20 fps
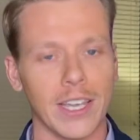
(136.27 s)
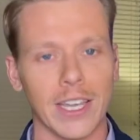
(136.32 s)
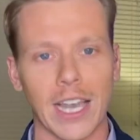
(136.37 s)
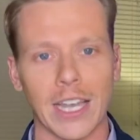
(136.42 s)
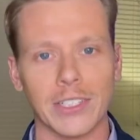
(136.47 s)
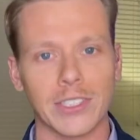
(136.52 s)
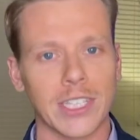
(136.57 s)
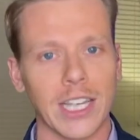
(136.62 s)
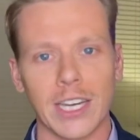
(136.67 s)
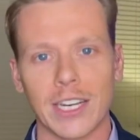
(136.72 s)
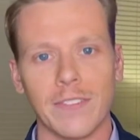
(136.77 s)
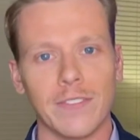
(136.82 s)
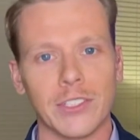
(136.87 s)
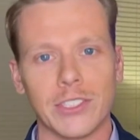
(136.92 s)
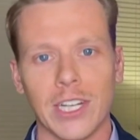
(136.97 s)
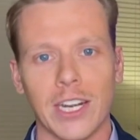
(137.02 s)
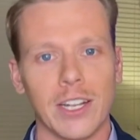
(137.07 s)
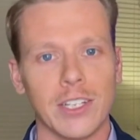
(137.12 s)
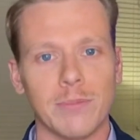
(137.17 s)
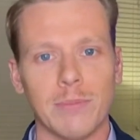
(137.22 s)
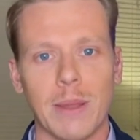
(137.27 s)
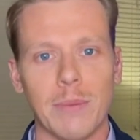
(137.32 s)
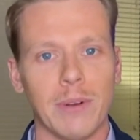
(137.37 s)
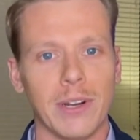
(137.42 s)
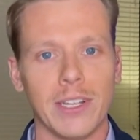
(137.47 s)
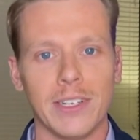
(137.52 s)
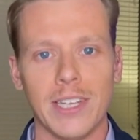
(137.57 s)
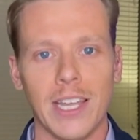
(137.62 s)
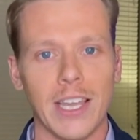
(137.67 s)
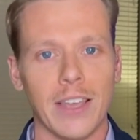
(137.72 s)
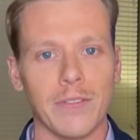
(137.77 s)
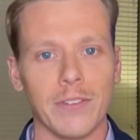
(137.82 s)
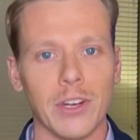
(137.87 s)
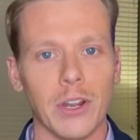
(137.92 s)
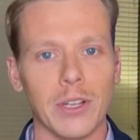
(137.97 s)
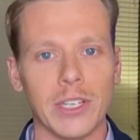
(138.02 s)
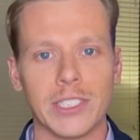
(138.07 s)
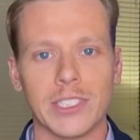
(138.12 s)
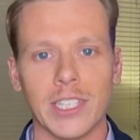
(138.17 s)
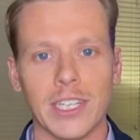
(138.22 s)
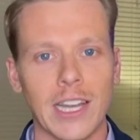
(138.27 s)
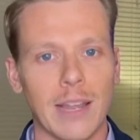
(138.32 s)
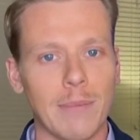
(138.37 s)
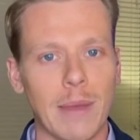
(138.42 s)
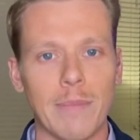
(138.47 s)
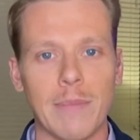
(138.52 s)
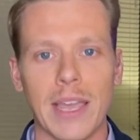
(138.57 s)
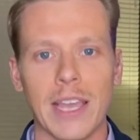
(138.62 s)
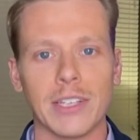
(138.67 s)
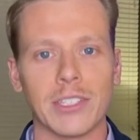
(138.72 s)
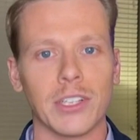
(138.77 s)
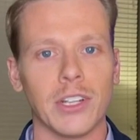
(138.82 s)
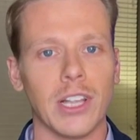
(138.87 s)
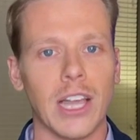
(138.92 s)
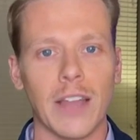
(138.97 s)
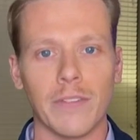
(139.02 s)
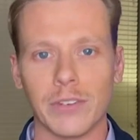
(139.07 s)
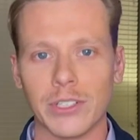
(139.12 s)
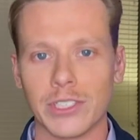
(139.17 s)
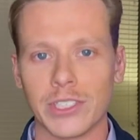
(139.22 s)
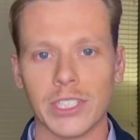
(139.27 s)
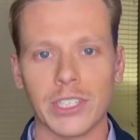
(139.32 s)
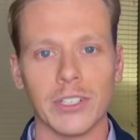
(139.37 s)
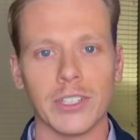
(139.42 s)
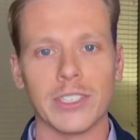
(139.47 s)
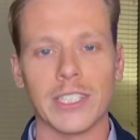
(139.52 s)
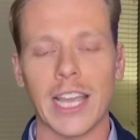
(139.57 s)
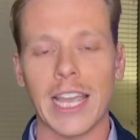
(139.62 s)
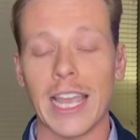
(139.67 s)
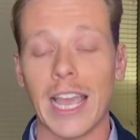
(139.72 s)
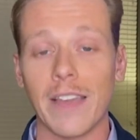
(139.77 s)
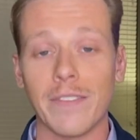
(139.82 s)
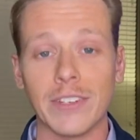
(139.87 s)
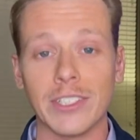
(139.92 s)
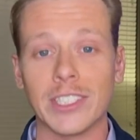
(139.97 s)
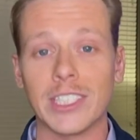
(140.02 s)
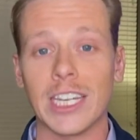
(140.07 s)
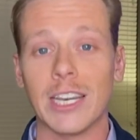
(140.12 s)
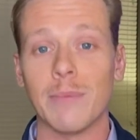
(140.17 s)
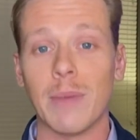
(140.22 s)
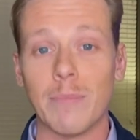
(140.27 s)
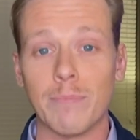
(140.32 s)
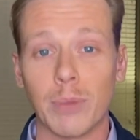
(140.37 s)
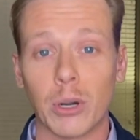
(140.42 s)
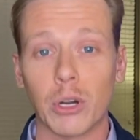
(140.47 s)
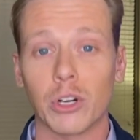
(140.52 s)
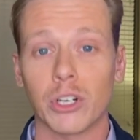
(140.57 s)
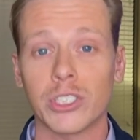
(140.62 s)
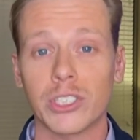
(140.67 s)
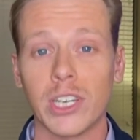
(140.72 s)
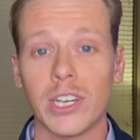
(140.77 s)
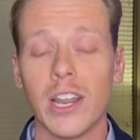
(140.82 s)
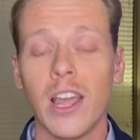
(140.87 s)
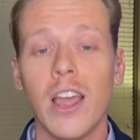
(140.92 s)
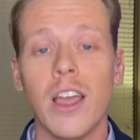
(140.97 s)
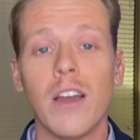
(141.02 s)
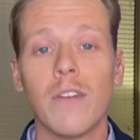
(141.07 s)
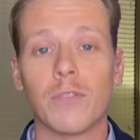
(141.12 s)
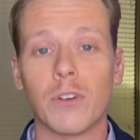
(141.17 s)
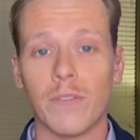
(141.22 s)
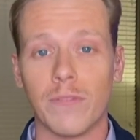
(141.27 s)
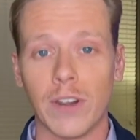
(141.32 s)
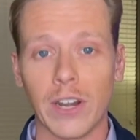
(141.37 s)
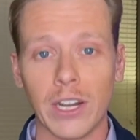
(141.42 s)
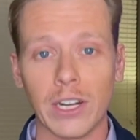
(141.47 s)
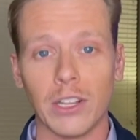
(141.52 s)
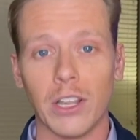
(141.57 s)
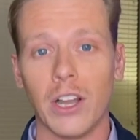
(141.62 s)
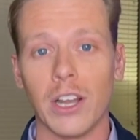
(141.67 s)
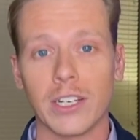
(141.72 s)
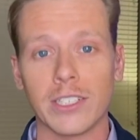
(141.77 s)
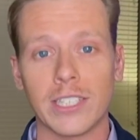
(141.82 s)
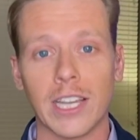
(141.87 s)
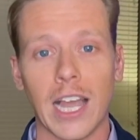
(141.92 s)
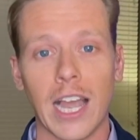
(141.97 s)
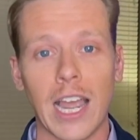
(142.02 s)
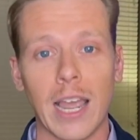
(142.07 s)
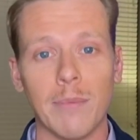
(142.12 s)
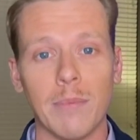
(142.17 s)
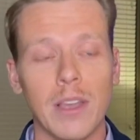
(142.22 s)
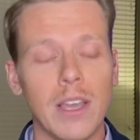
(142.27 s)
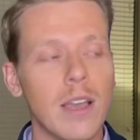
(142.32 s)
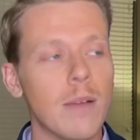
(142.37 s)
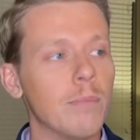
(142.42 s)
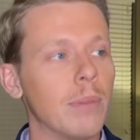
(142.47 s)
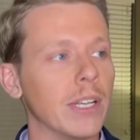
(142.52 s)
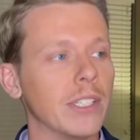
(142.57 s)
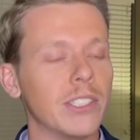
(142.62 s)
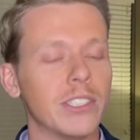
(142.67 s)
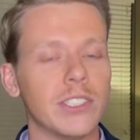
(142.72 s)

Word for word: I just got to give a shout out to my buddy Dave. You know, he's sitting on my mantle every single day. I haven't seen him in person for a very long time, but